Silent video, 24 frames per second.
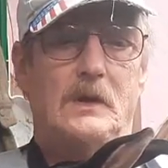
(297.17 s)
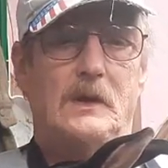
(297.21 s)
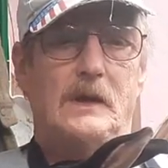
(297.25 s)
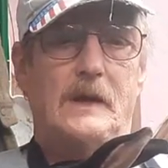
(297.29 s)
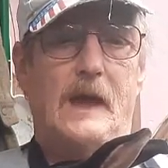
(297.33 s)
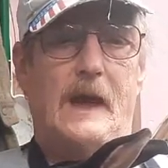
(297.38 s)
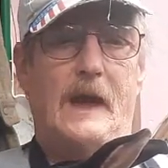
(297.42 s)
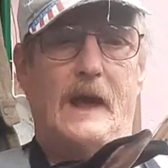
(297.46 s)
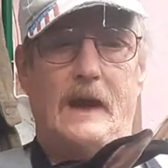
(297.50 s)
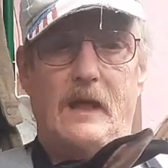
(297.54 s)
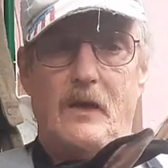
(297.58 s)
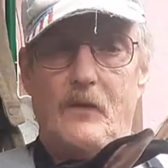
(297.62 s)

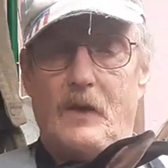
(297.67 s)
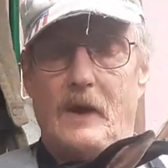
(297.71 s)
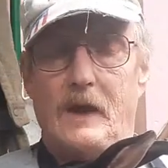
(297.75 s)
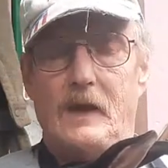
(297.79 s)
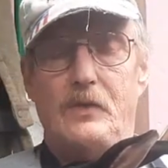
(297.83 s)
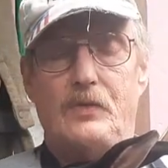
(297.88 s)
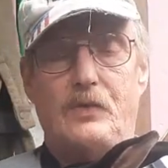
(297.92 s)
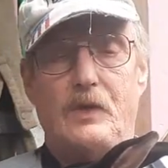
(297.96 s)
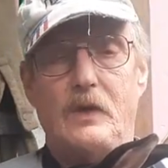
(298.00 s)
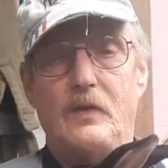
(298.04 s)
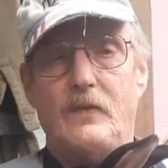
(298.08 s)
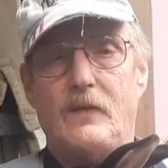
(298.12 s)

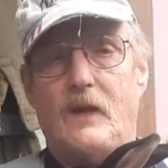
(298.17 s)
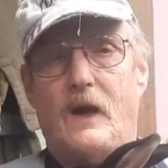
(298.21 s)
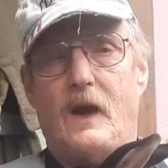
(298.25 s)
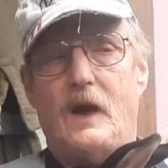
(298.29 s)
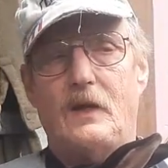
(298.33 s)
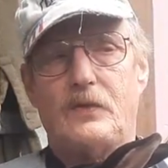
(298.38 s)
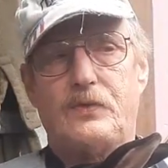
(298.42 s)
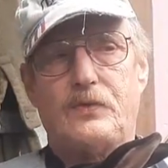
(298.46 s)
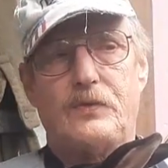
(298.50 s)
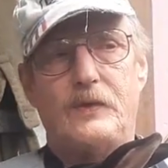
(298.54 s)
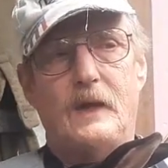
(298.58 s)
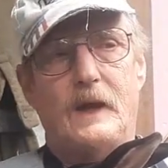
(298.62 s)
Anyways, he
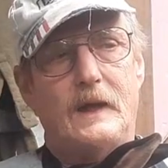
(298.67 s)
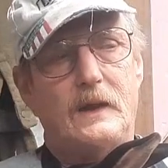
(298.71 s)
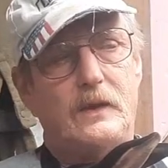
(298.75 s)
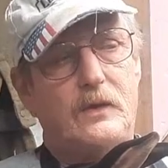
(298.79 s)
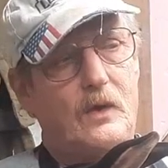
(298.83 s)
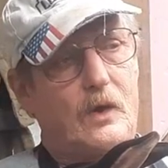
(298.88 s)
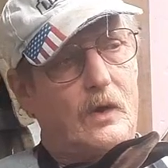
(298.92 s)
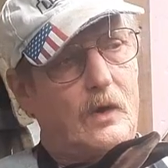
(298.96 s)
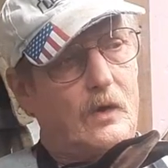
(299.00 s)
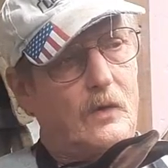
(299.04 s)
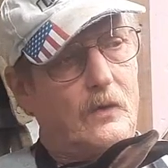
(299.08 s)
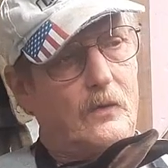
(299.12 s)
lost that
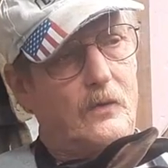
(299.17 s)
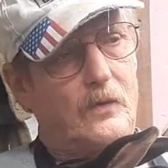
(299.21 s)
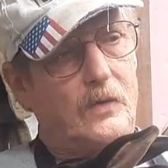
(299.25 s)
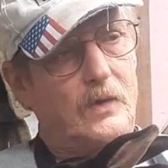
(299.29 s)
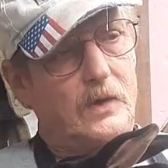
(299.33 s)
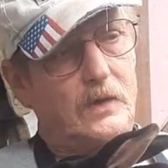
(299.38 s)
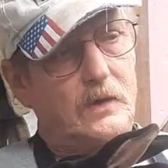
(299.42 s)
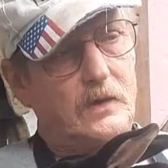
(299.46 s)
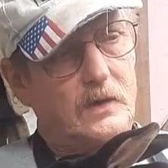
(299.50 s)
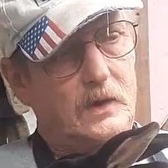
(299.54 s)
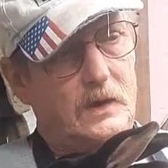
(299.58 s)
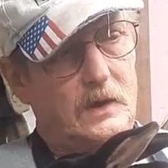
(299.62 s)
doe
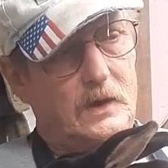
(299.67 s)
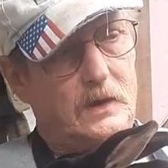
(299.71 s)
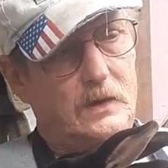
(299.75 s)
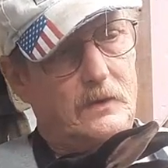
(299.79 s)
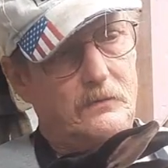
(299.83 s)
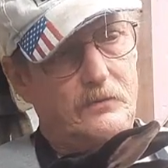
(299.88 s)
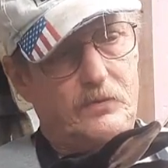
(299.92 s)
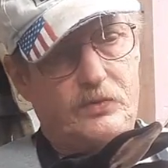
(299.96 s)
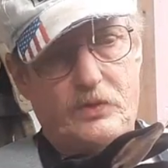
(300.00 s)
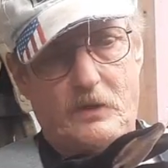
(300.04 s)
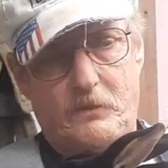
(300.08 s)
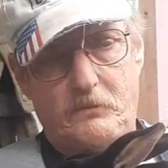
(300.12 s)

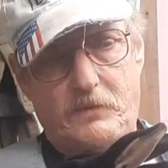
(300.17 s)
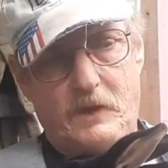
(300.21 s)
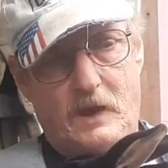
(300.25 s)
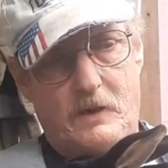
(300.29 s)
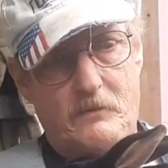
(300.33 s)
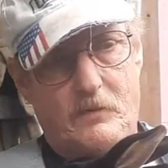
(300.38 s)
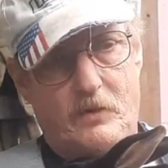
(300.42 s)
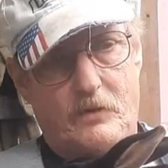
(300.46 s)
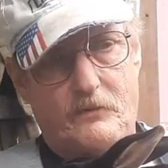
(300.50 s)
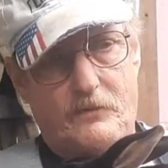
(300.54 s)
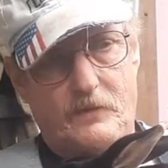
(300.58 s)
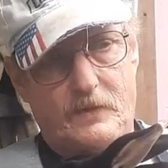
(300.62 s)
sometime
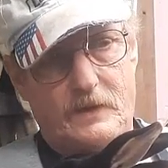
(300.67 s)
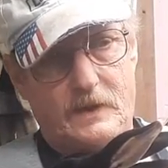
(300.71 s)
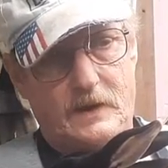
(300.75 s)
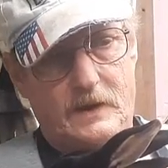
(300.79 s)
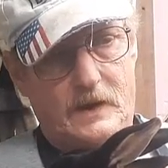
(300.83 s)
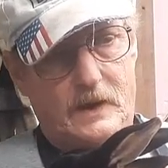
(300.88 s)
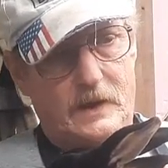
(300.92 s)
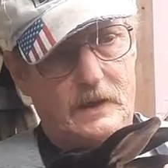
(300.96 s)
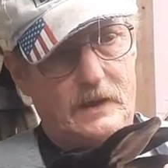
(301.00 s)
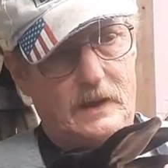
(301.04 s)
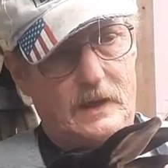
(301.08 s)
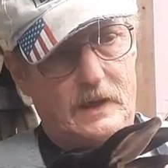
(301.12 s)
over the
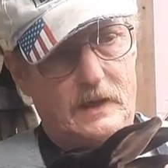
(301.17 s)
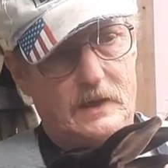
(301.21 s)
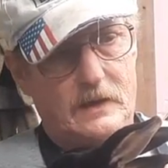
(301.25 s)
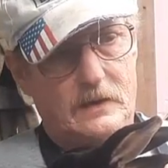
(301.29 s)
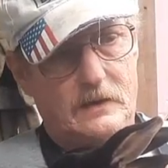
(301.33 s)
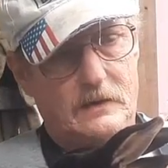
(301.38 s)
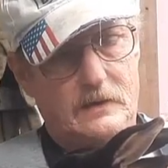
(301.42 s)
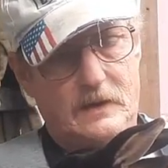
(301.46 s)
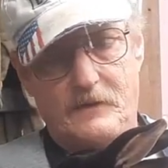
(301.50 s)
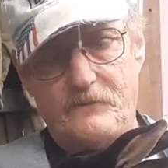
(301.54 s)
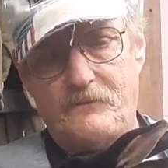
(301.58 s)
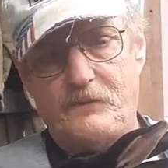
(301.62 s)
night,
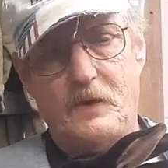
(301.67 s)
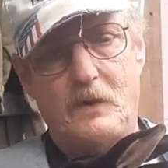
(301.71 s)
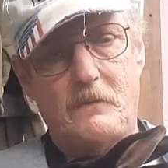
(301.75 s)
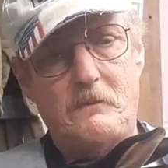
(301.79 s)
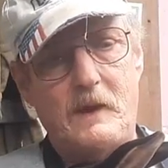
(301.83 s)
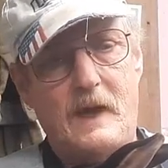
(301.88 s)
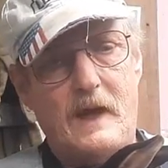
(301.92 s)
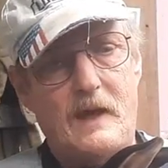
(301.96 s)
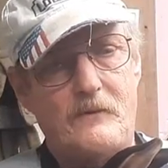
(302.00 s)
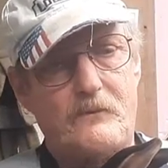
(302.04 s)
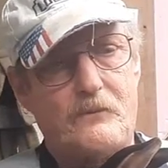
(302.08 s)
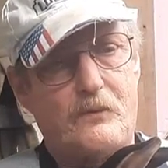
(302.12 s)
and I feel
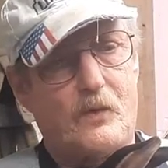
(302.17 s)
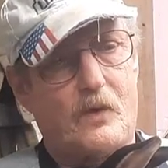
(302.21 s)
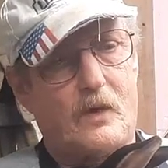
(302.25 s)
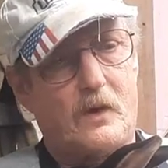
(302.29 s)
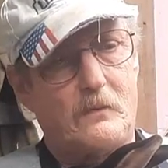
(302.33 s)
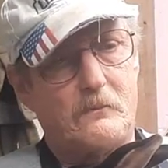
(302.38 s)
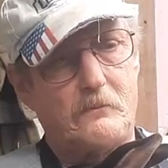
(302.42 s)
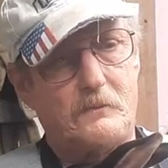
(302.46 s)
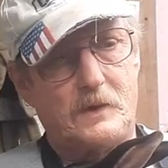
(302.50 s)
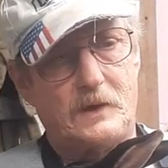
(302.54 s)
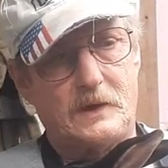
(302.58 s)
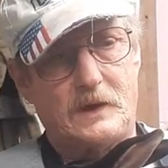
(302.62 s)
bad for
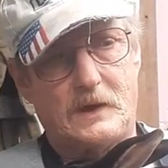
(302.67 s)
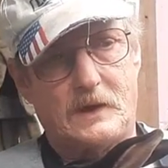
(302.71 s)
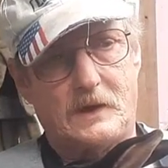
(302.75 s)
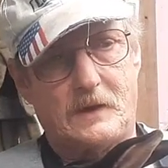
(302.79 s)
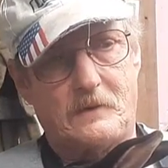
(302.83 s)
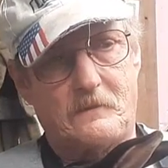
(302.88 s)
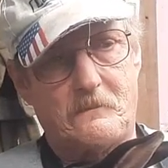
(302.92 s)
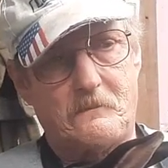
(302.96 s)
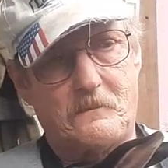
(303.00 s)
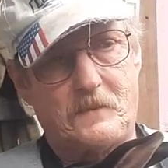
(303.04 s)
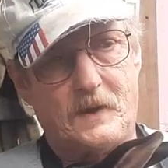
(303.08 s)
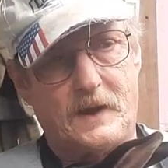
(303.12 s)

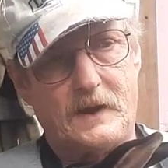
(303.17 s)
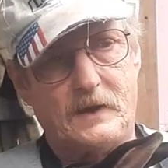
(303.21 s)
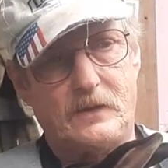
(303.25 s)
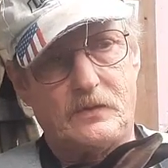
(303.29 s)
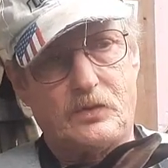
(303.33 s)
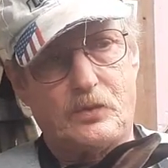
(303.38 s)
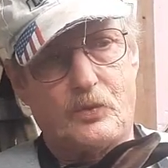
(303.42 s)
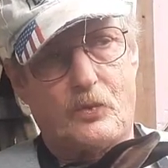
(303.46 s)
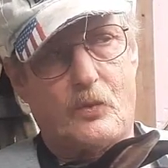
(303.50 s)
him. But it's